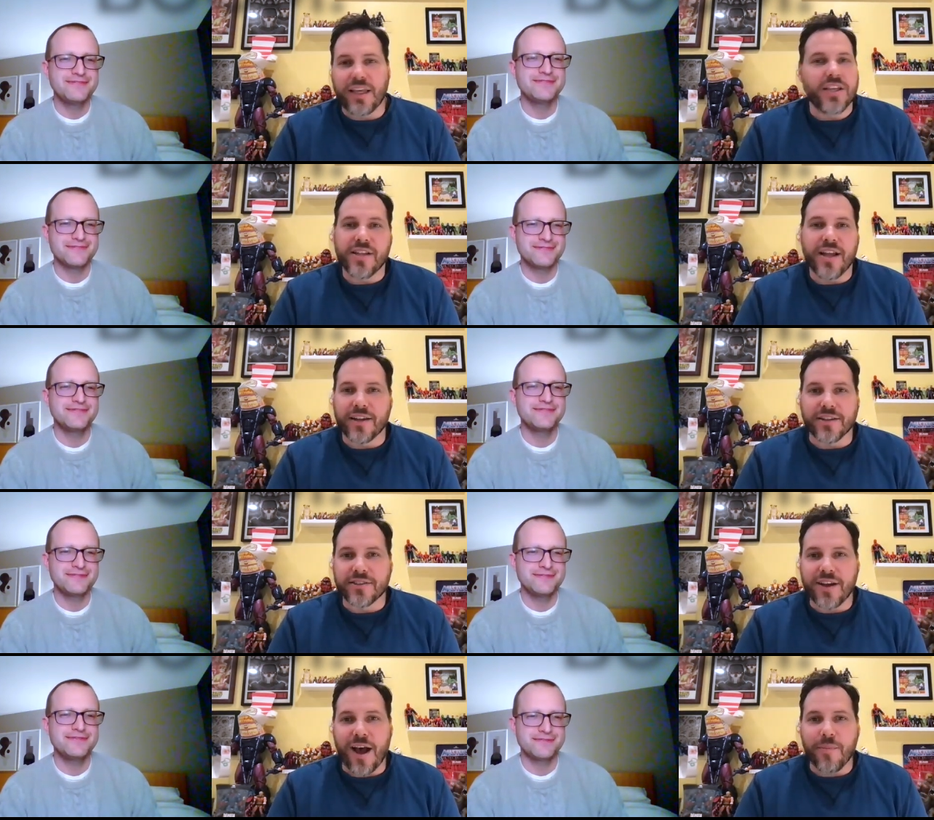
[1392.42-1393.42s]
Speaker 1: he's not gonna
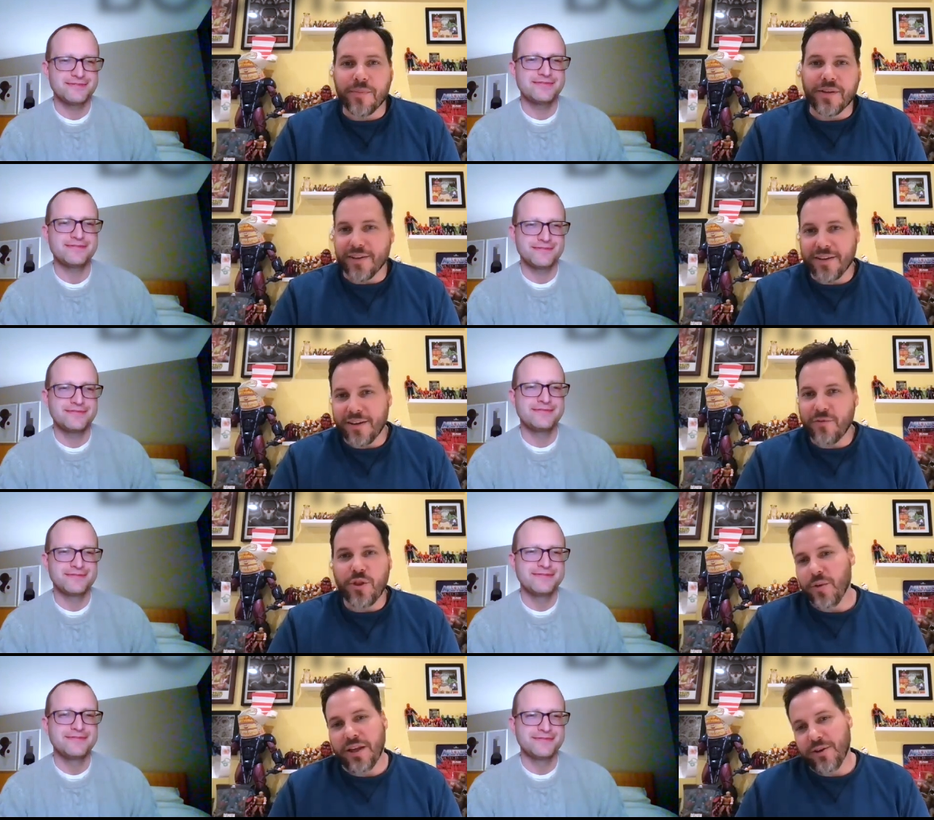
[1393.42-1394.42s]
stop. Like even
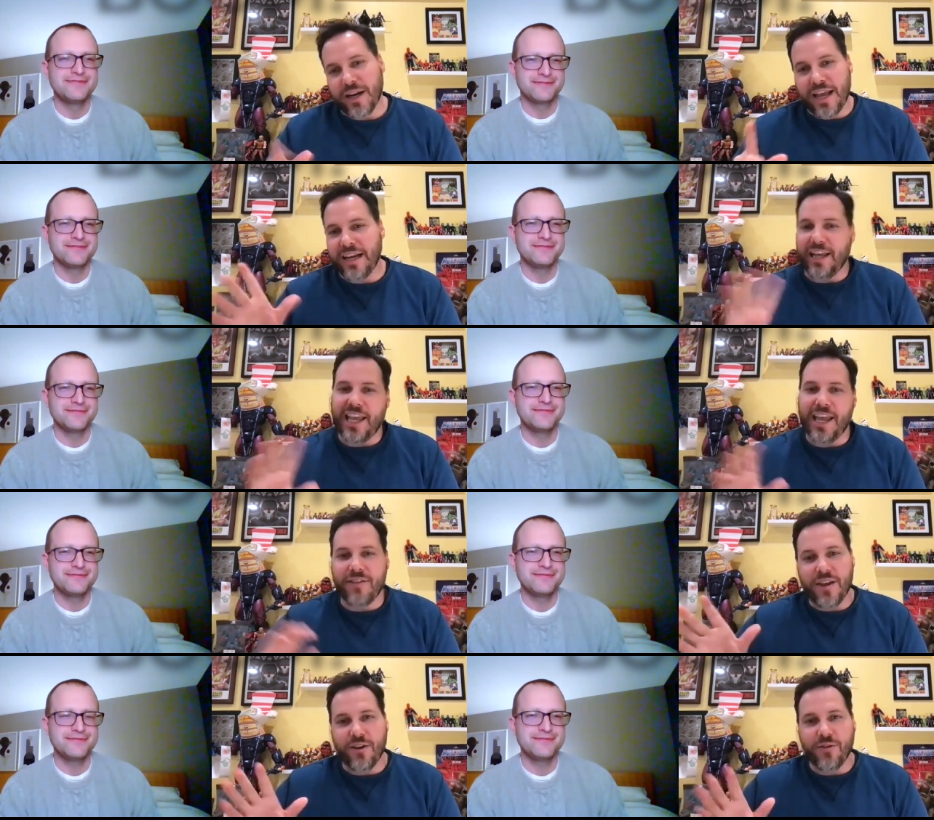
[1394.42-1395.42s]
though like kind of
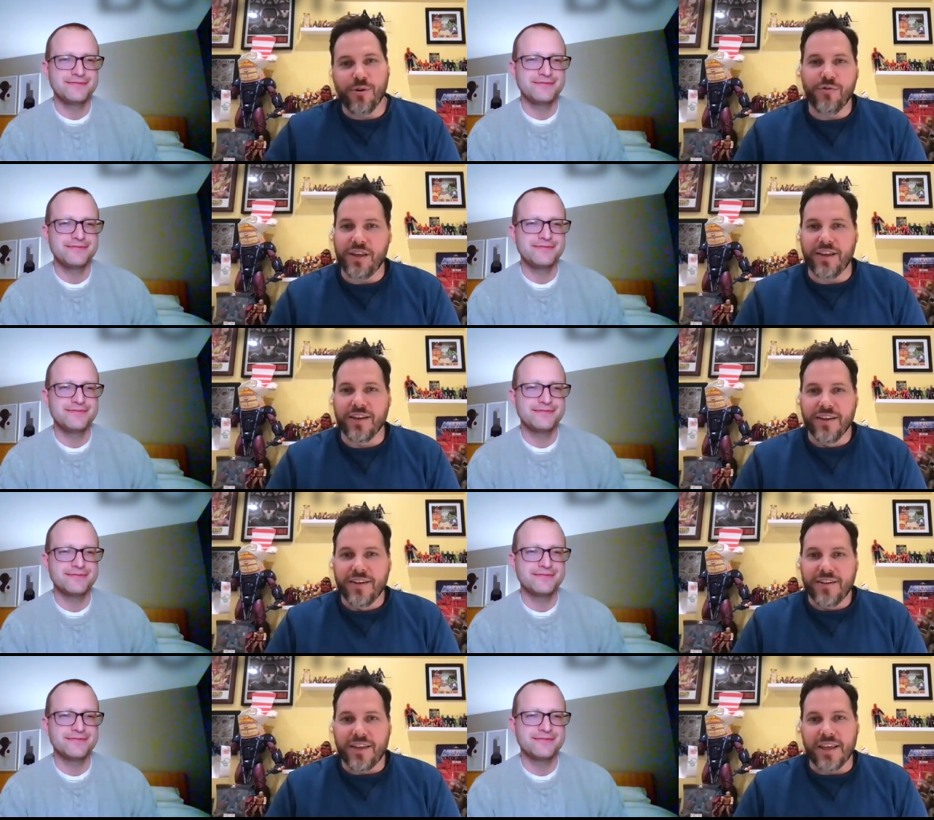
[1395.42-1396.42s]
again at the end of the movie
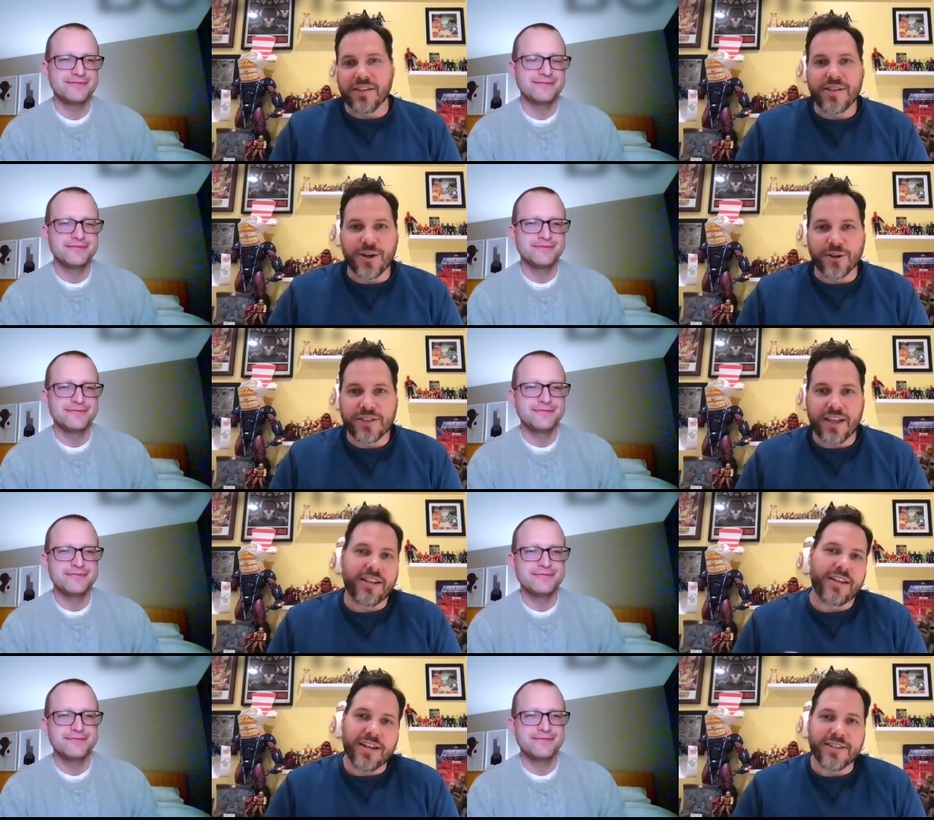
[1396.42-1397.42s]
he considers it
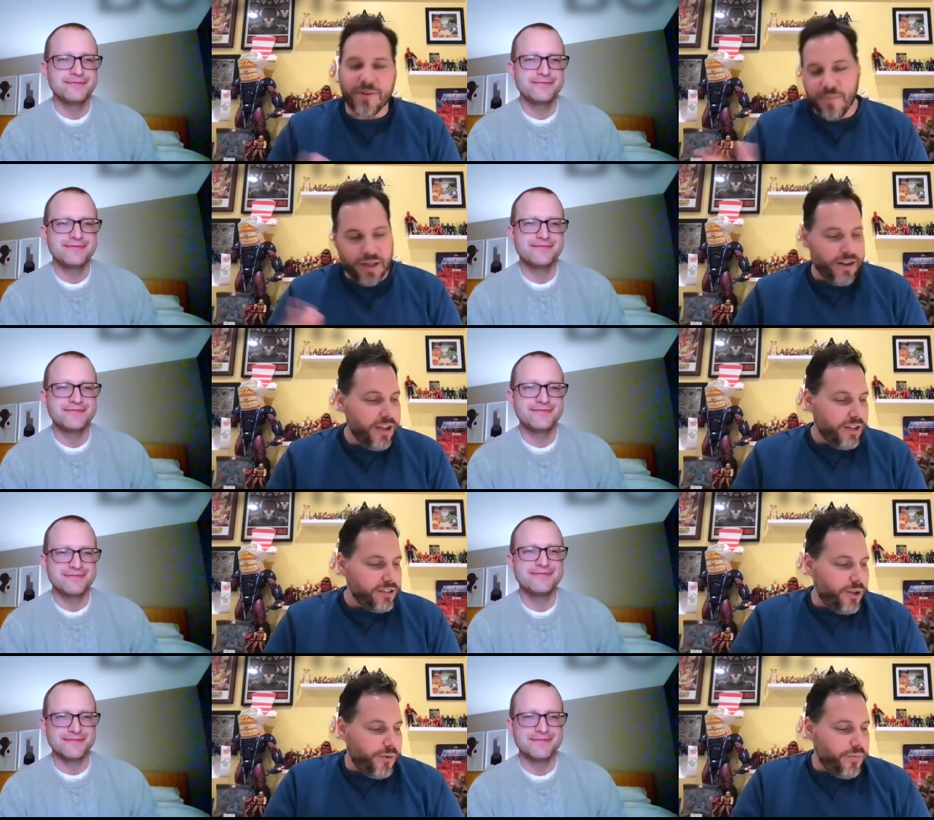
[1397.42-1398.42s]
and he doesn't. But
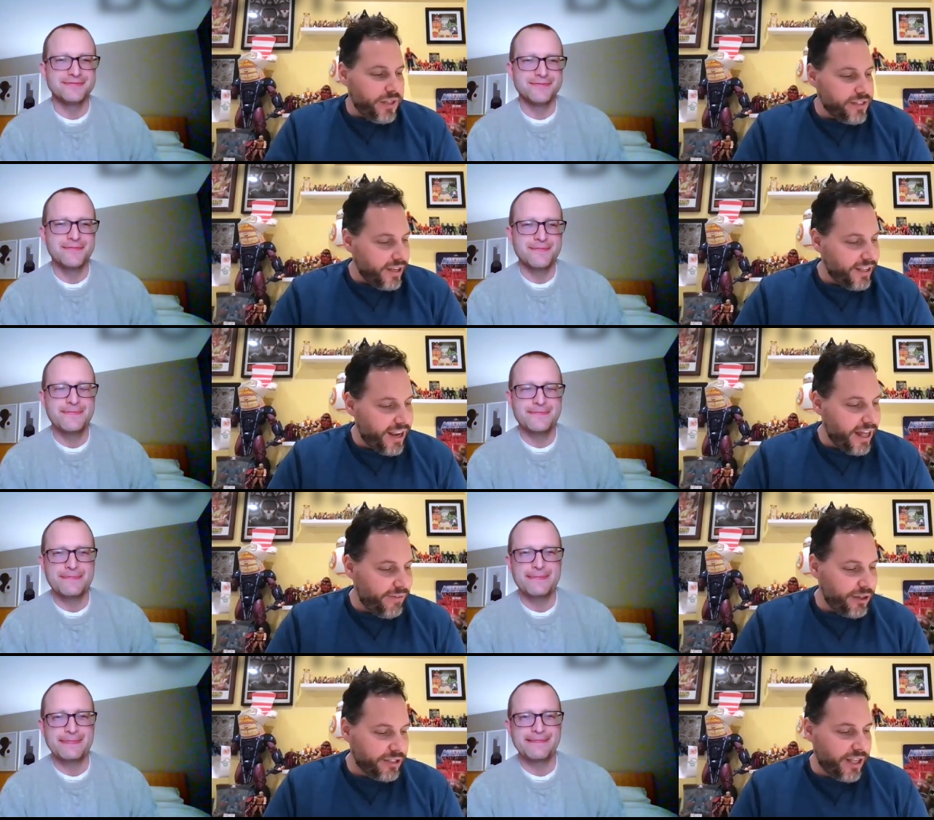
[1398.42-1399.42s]
so let's not get
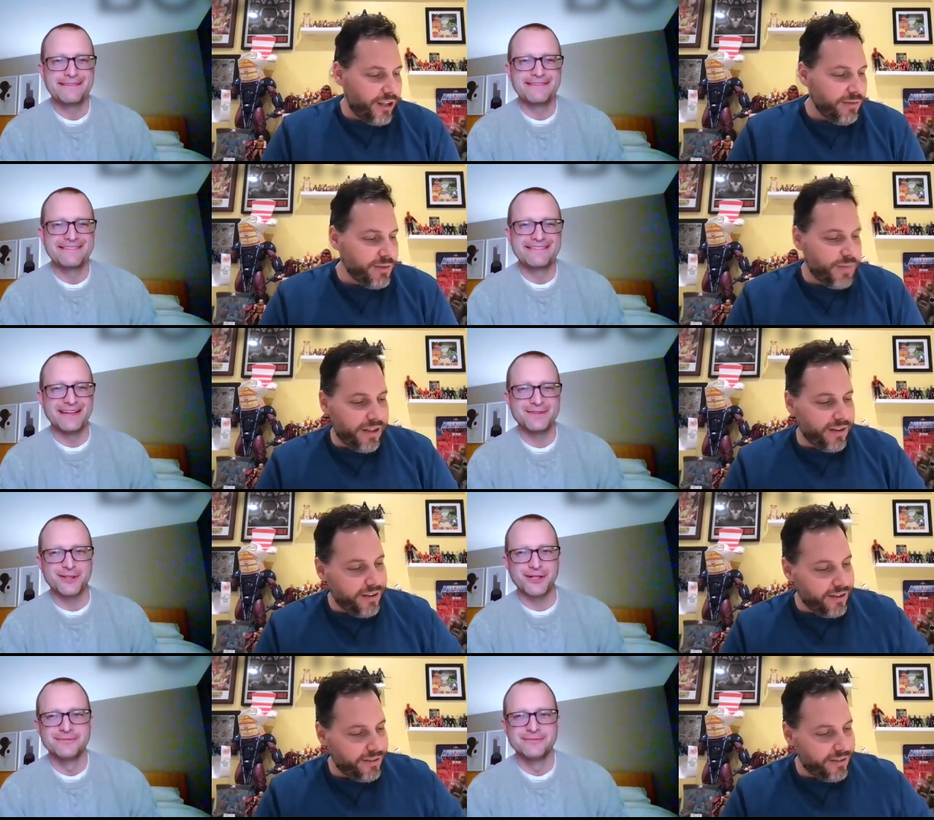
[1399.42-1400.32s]
ahead of ourselves. But yeah, sorry.